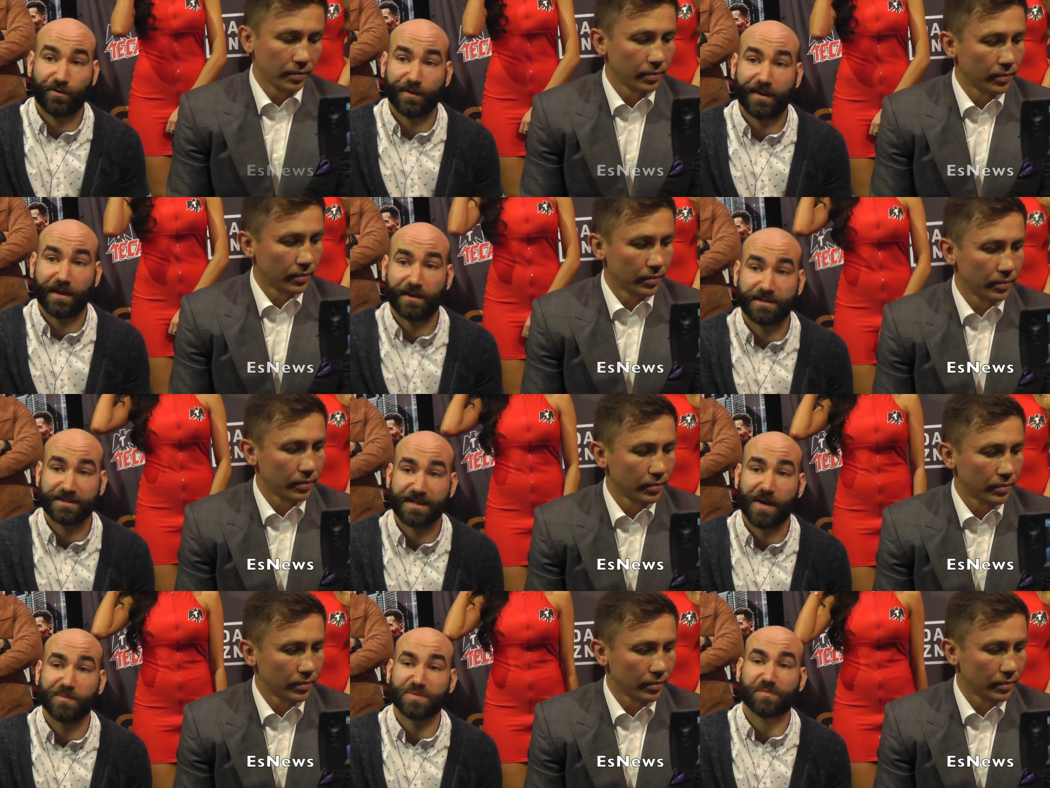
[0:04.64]
Speaker 1: for that,
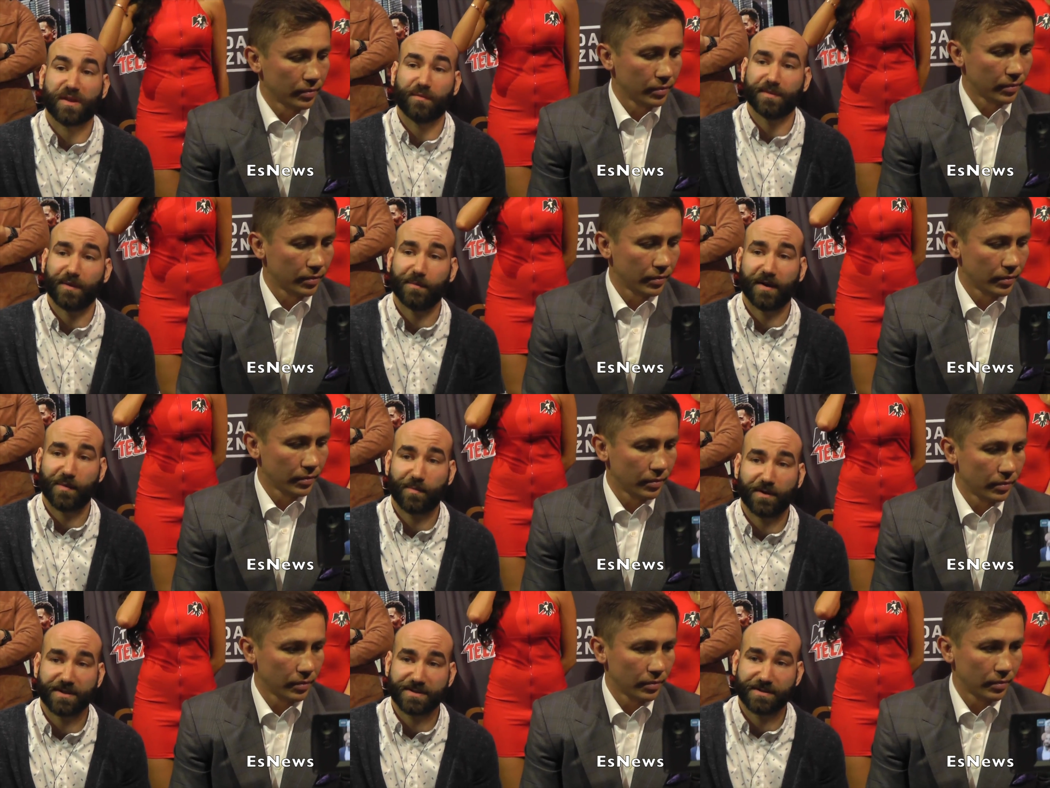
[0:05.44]
and Tom is probably a
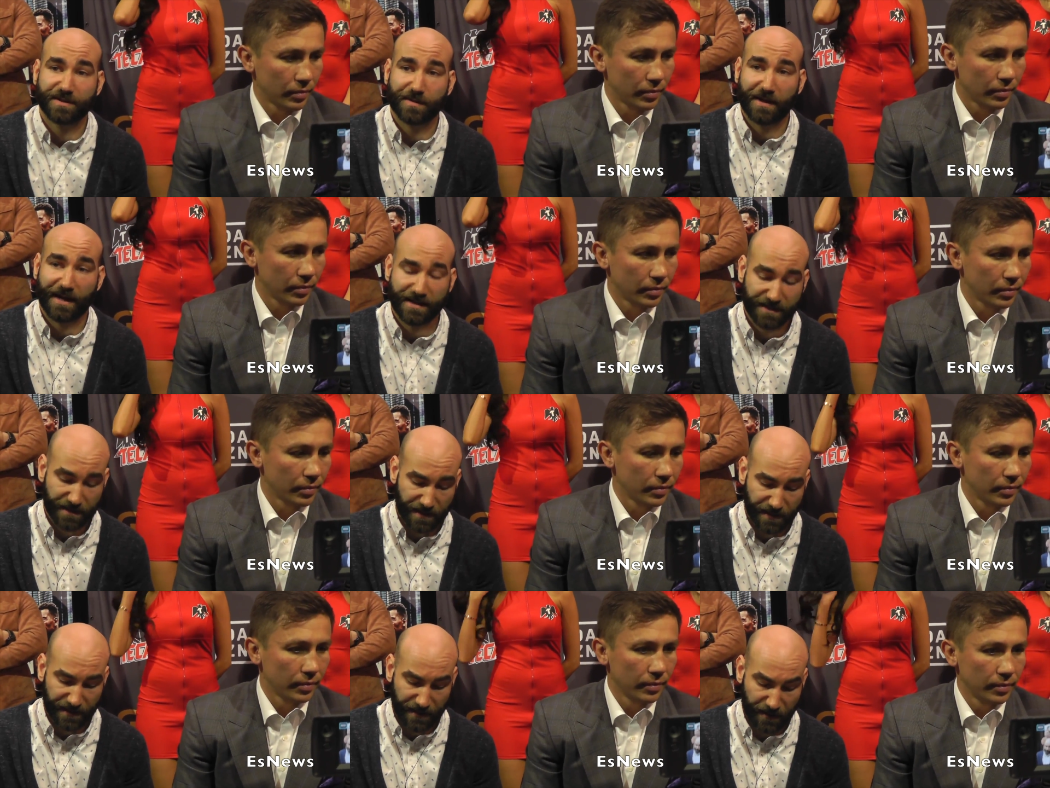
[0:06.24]
better person to
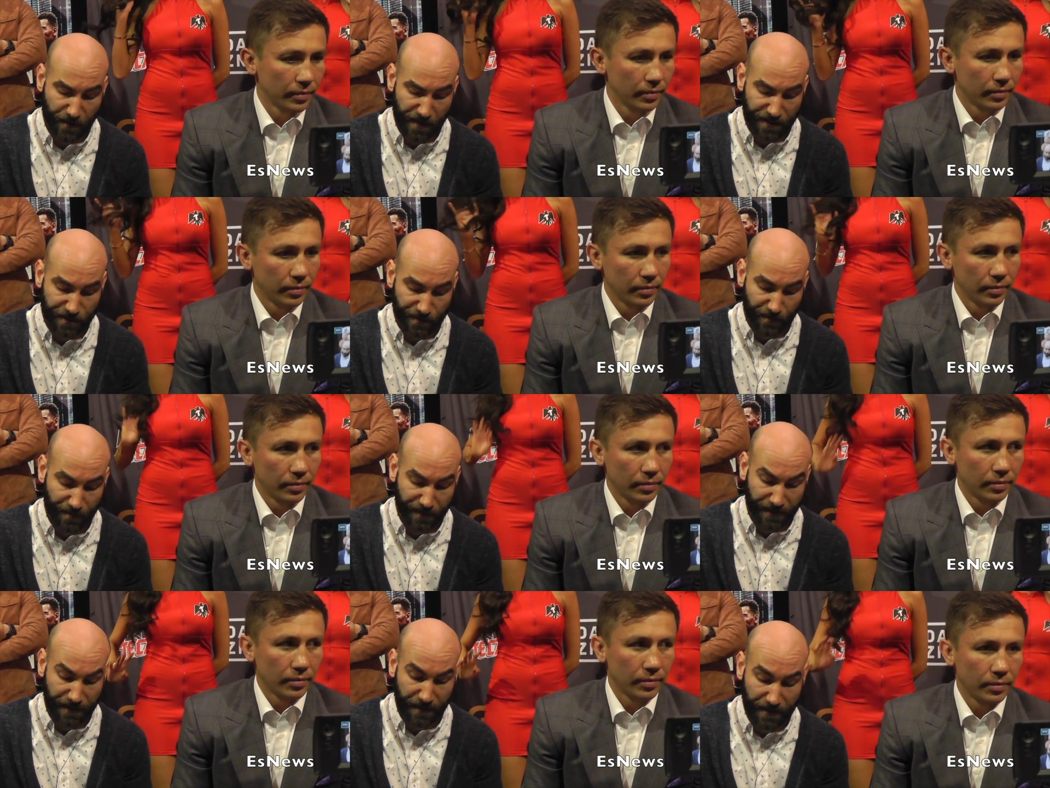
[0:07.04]
answer on that question.
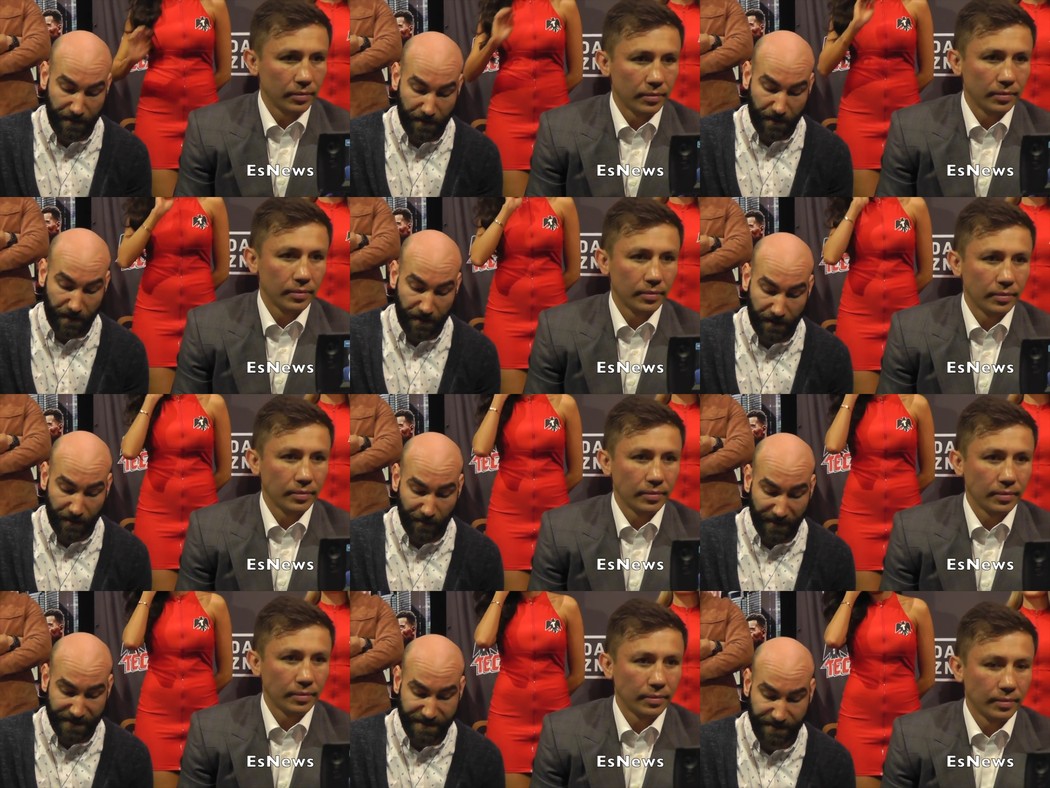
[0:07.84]

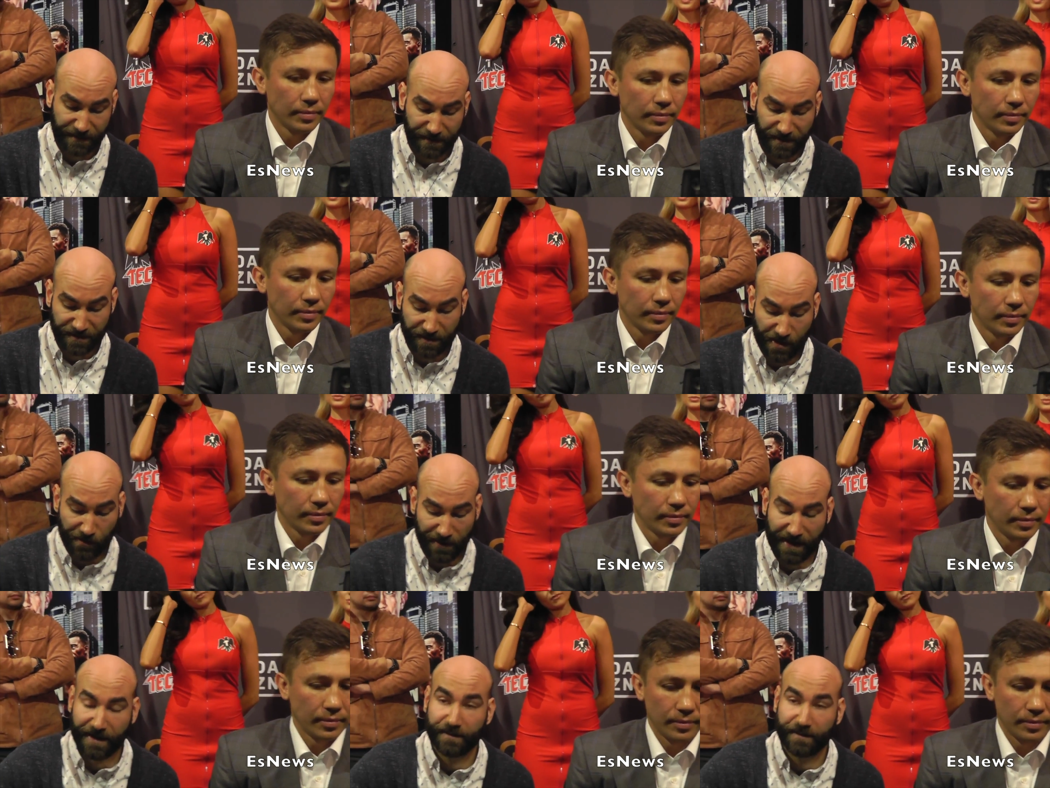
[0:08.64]
But basically, DAZN